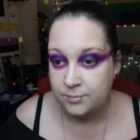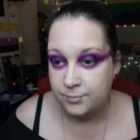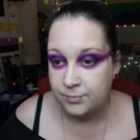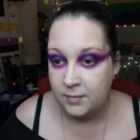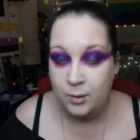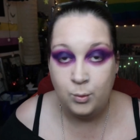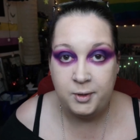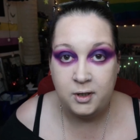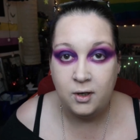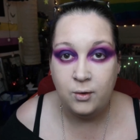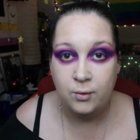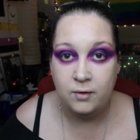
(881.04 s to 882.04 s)
It would be
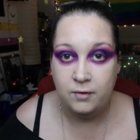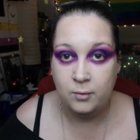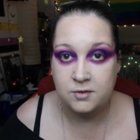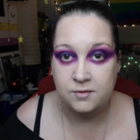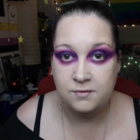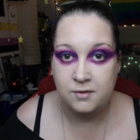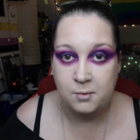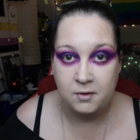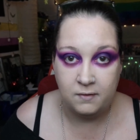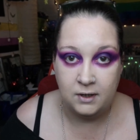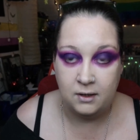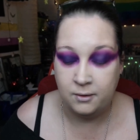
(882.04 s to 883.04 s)
cute if I wasn't filming a
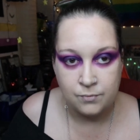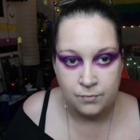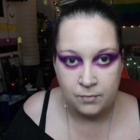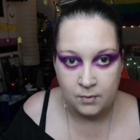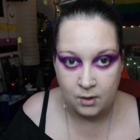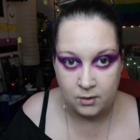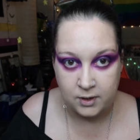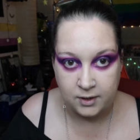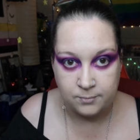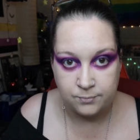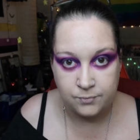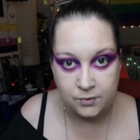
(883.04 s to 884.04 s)
video. Okay,
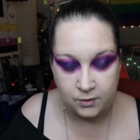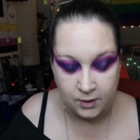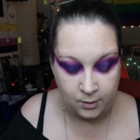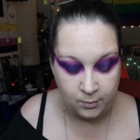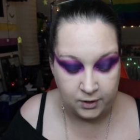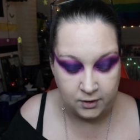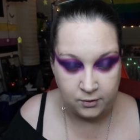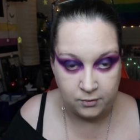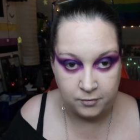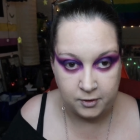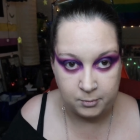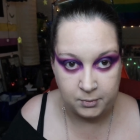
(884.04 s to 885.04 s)
so now we're going to do the
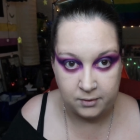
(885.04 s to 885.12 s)
fun bit.